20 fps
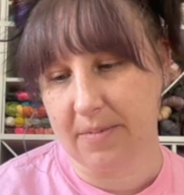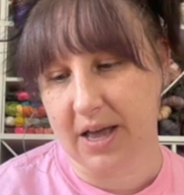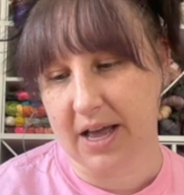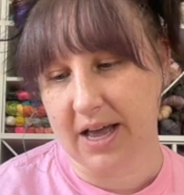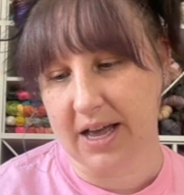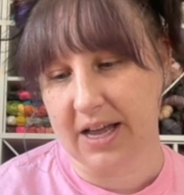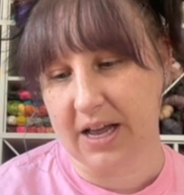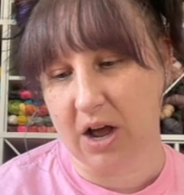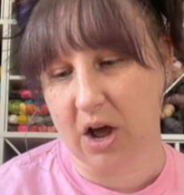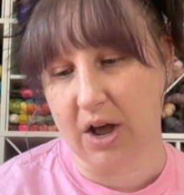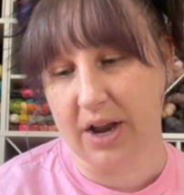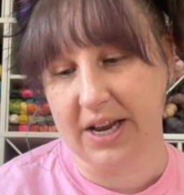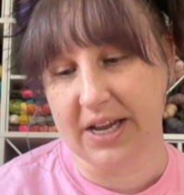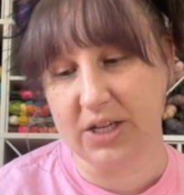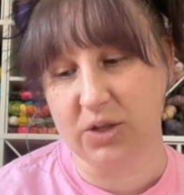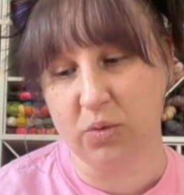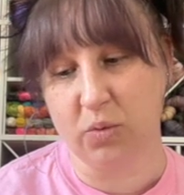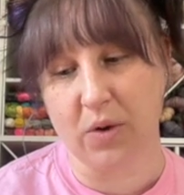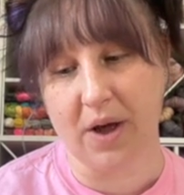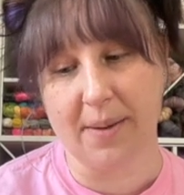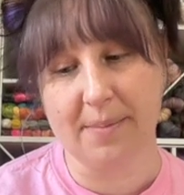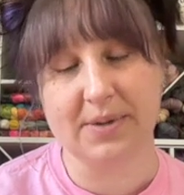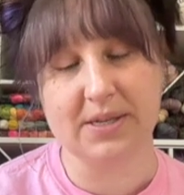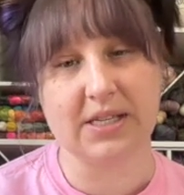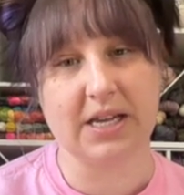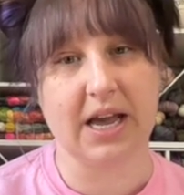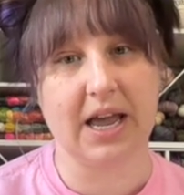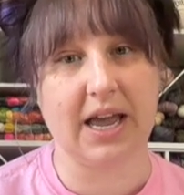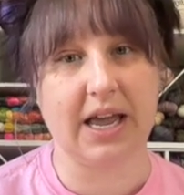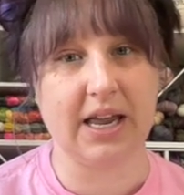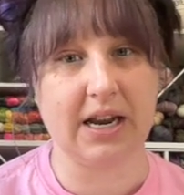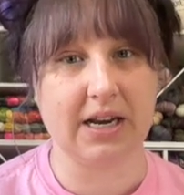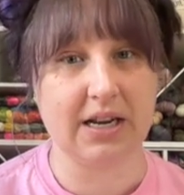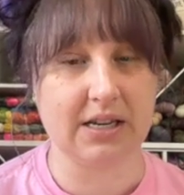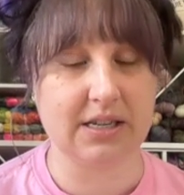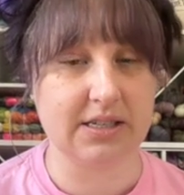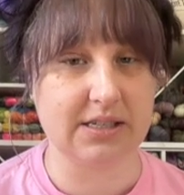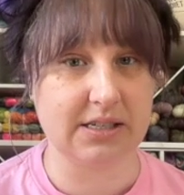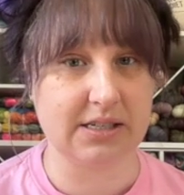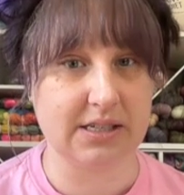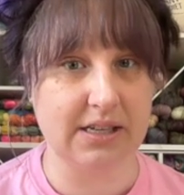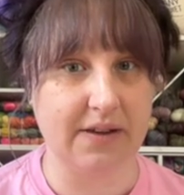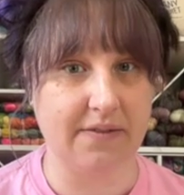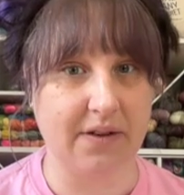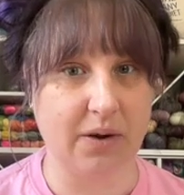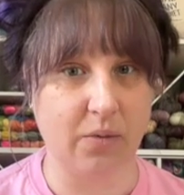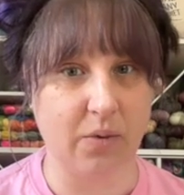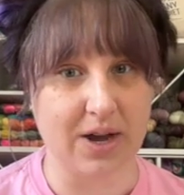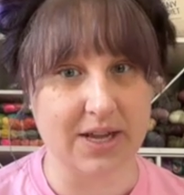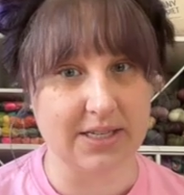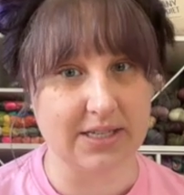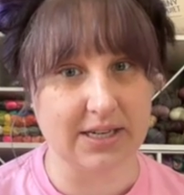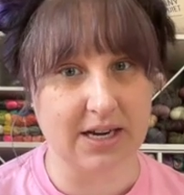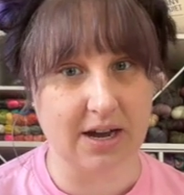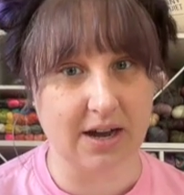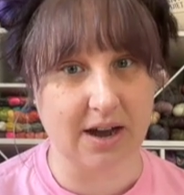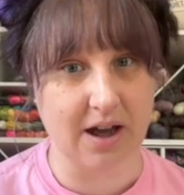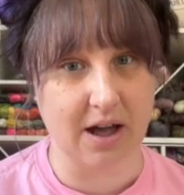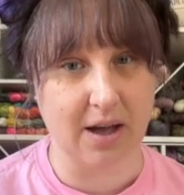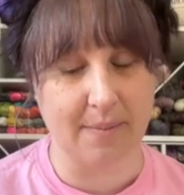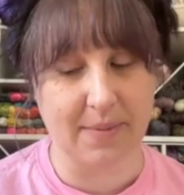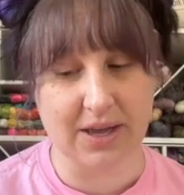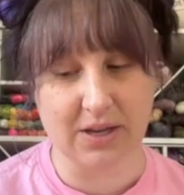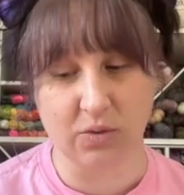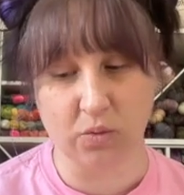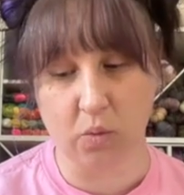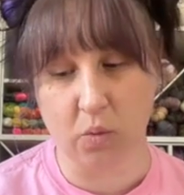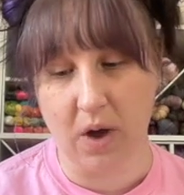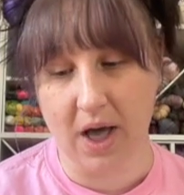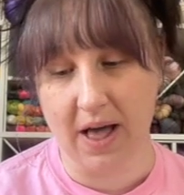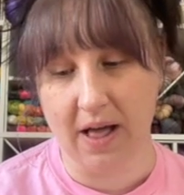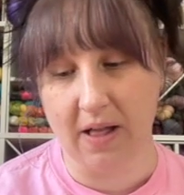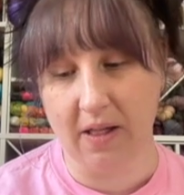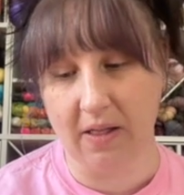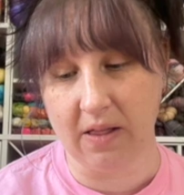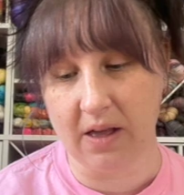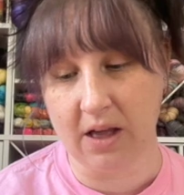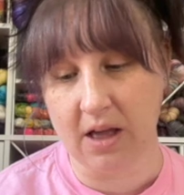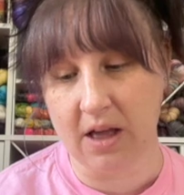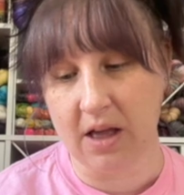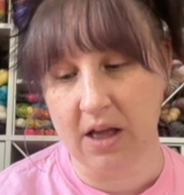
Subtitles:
on his website, stephenwest.com as well.